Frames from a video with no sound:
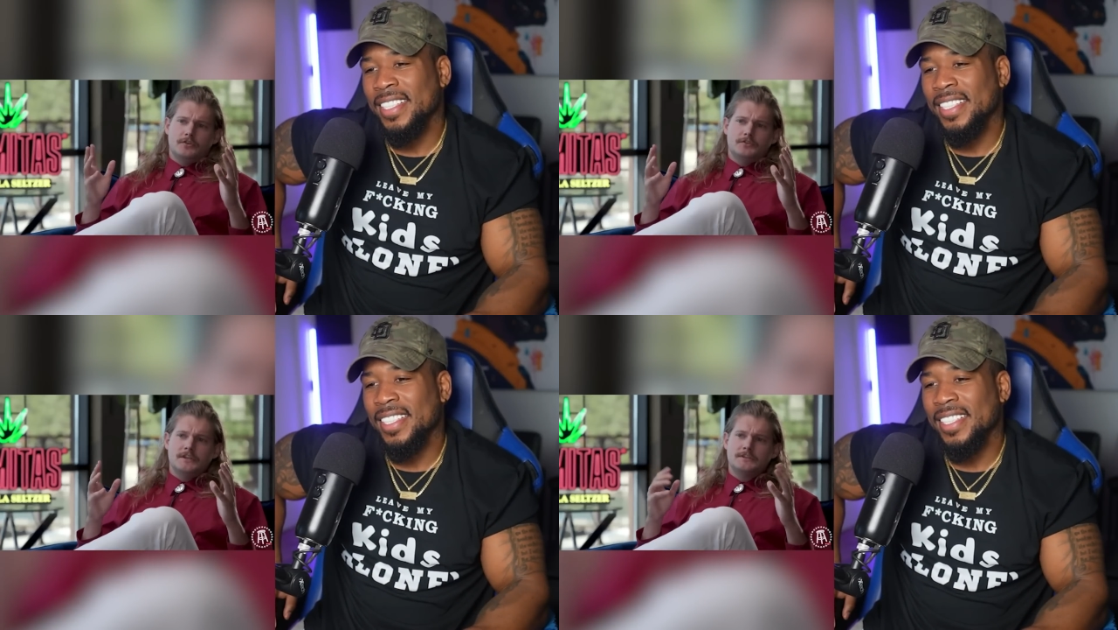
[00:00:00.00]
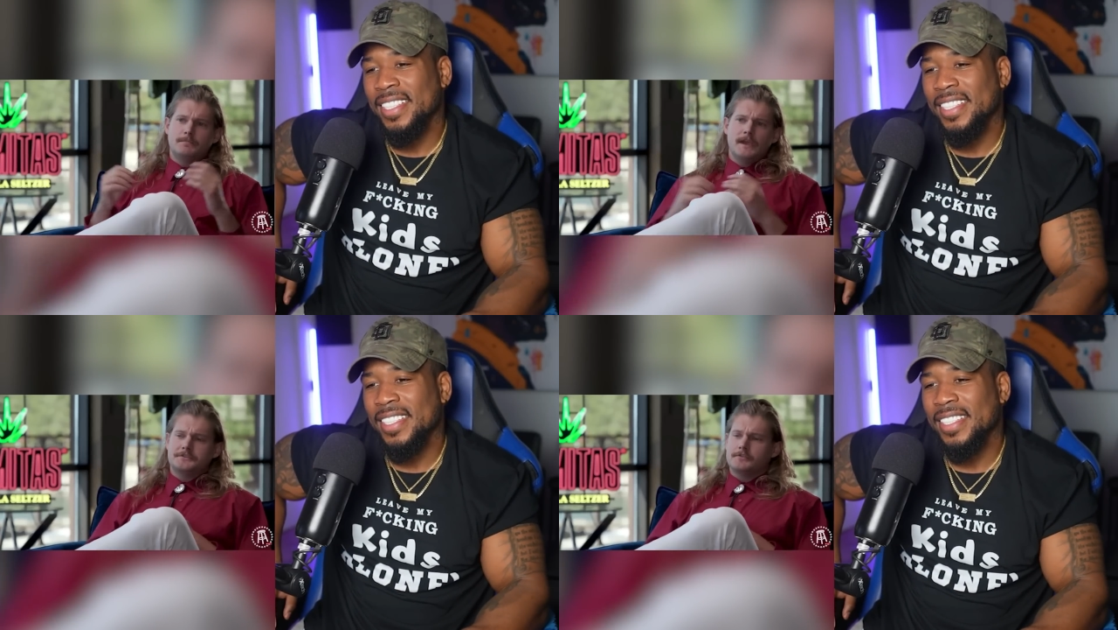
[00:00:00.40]
Speaker 1: me insurance.
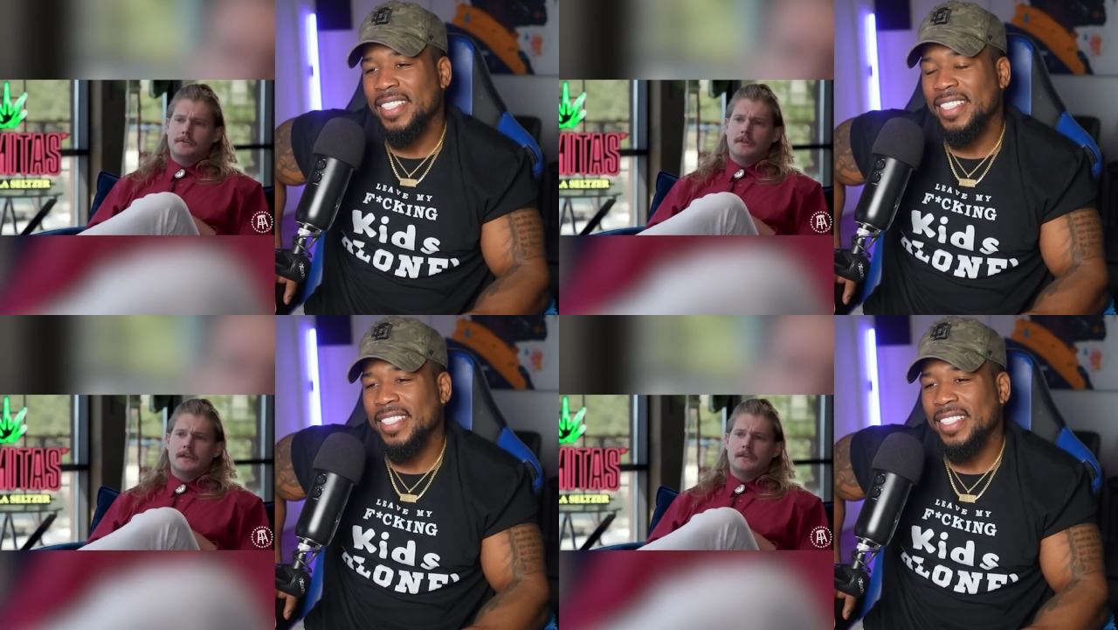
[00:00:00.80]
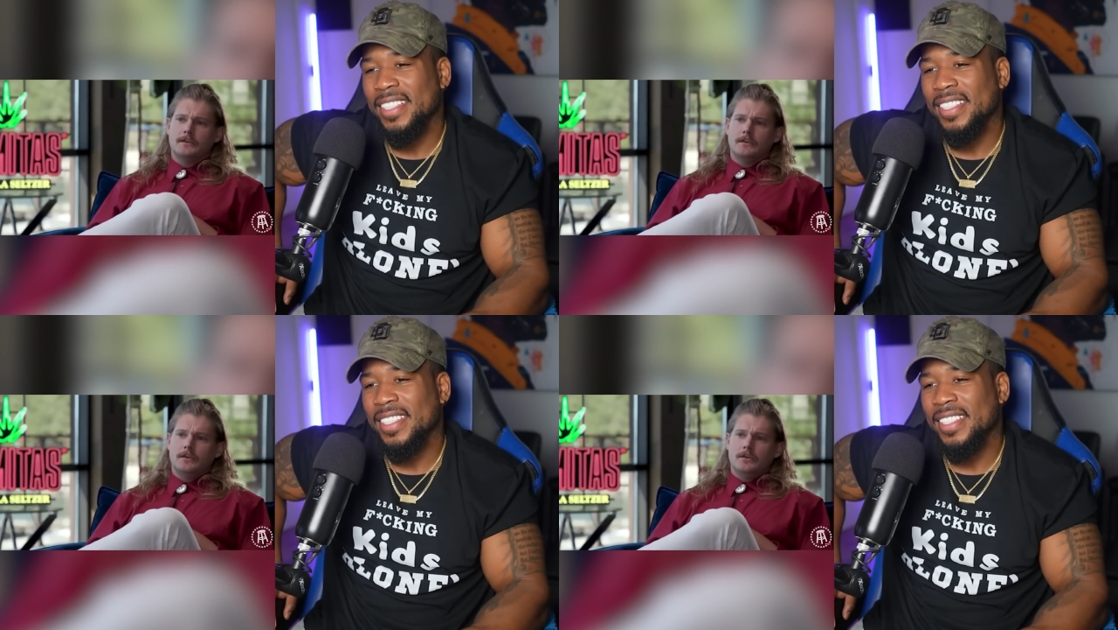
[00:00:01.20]
It's basically
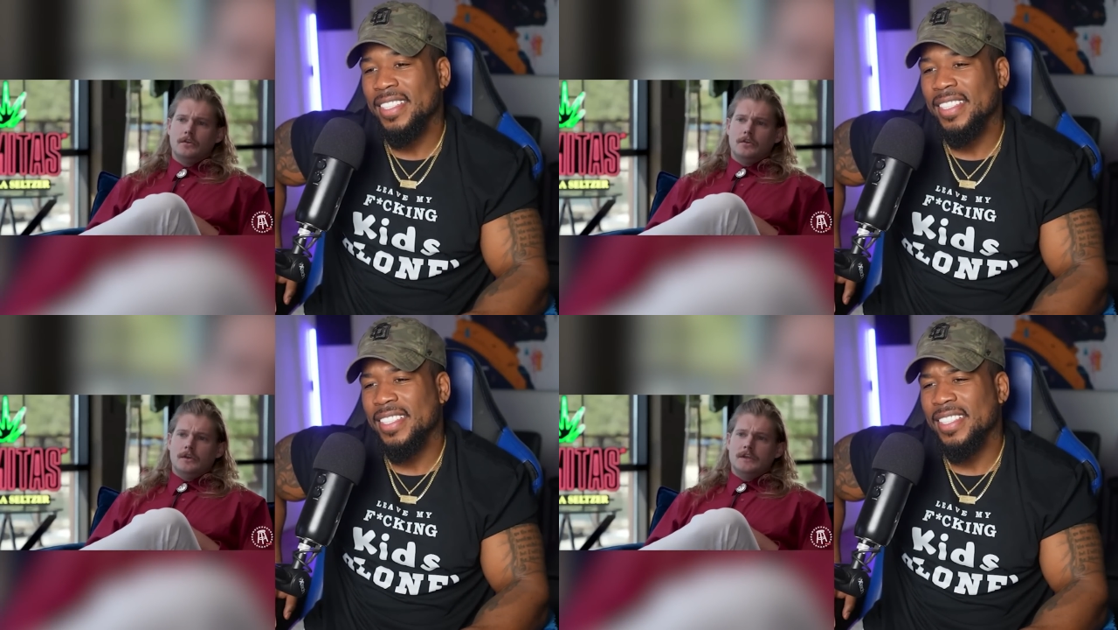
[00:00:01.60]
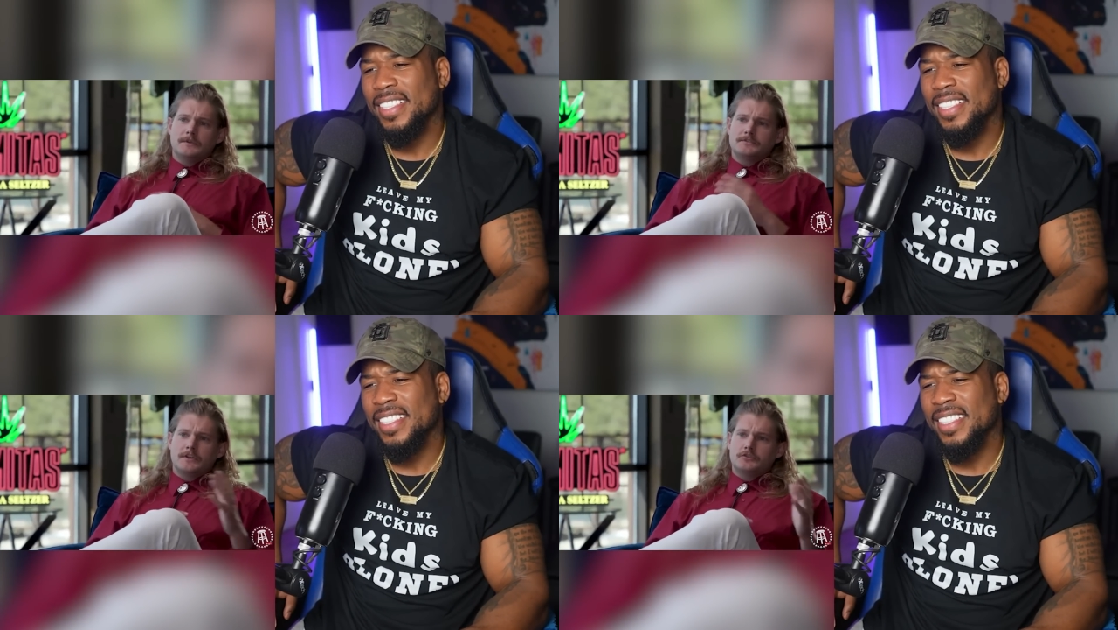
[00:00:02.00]
like
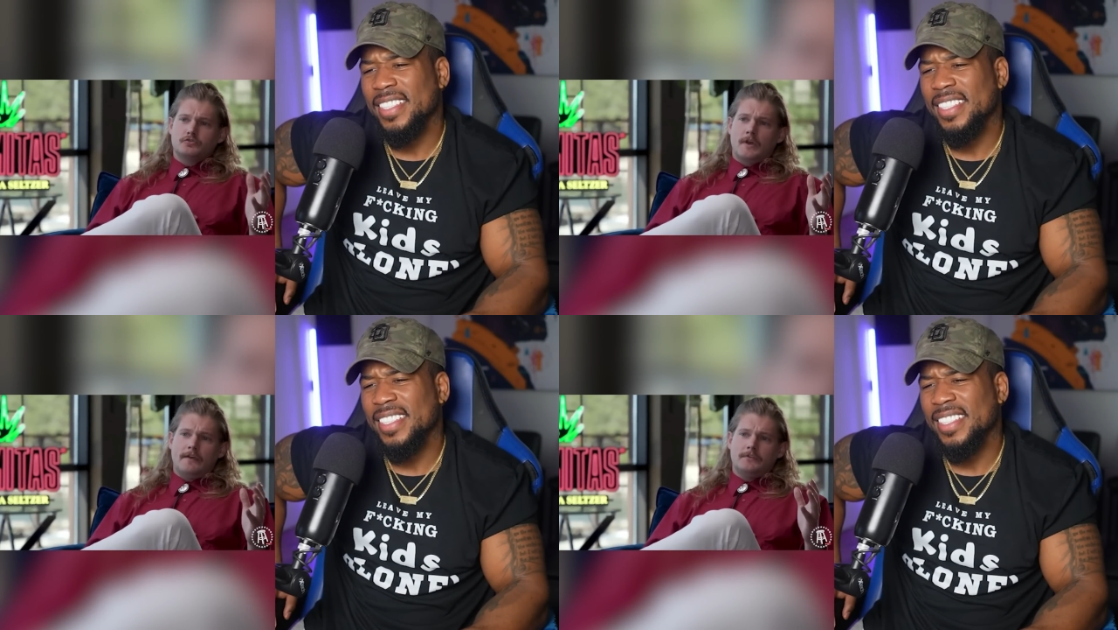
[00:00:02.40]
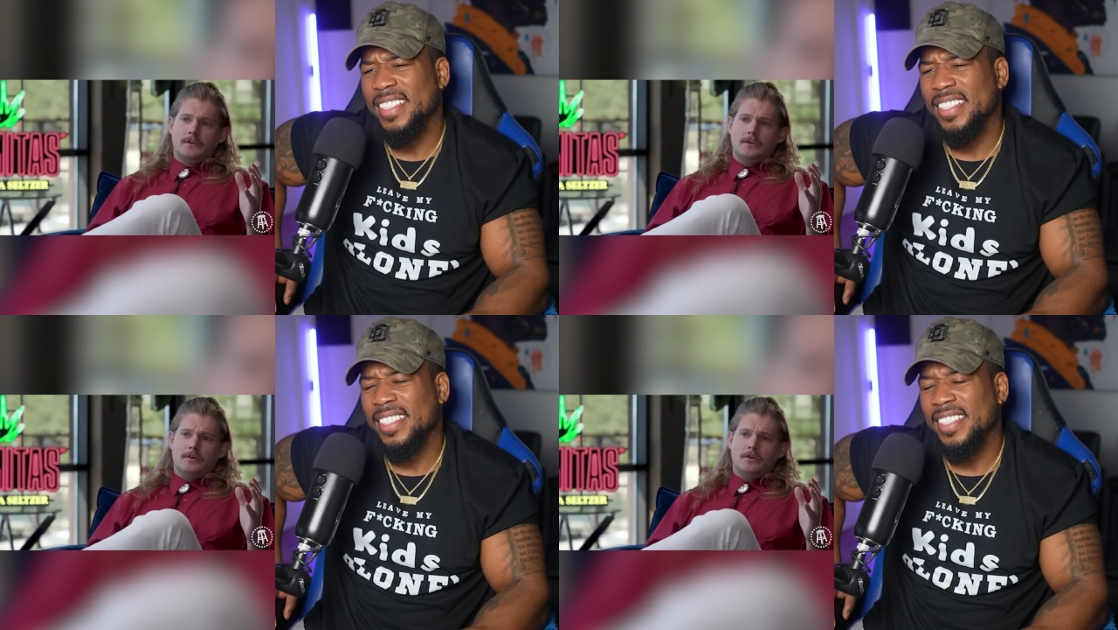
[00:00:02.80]

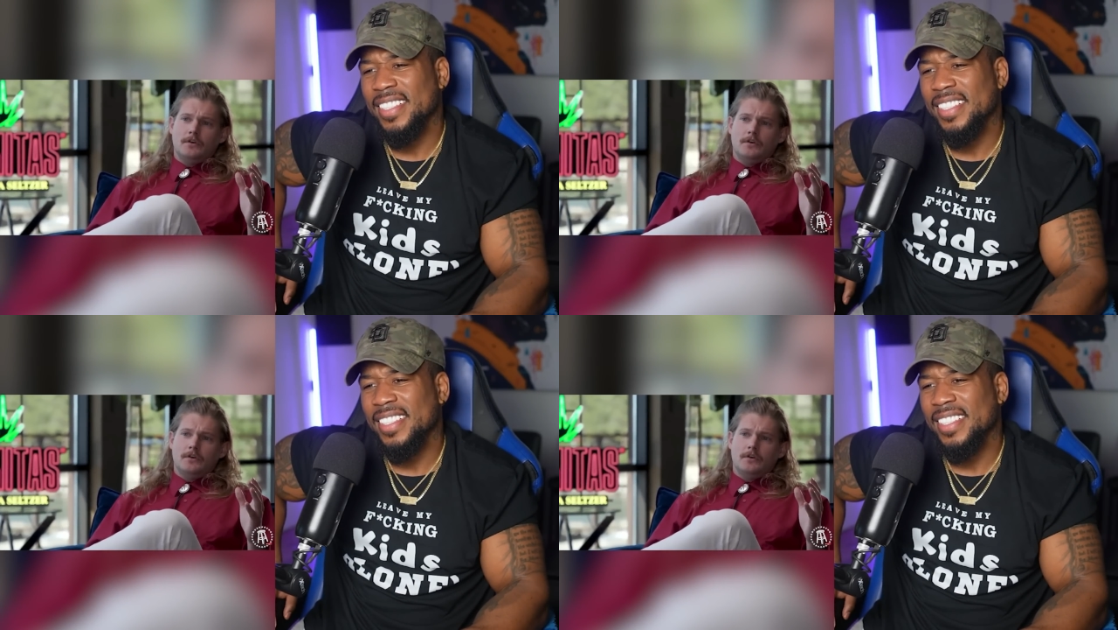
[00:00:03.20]
drafting